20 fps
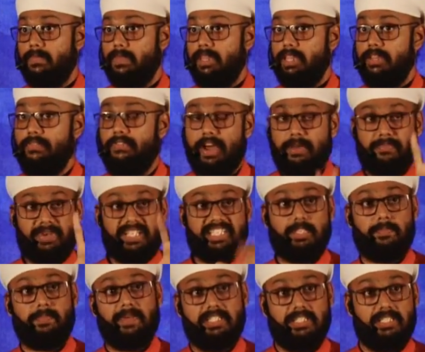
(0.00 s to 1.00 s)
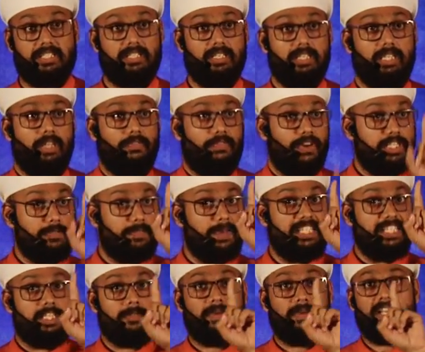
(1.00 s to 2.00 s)
the five principles. The first
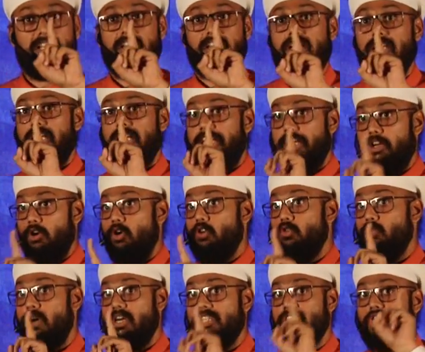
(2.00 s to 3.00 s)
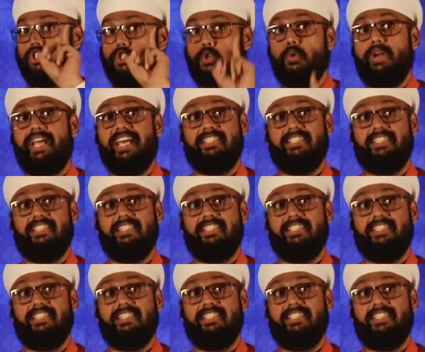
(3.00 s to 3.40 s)
principle he wrote was Surya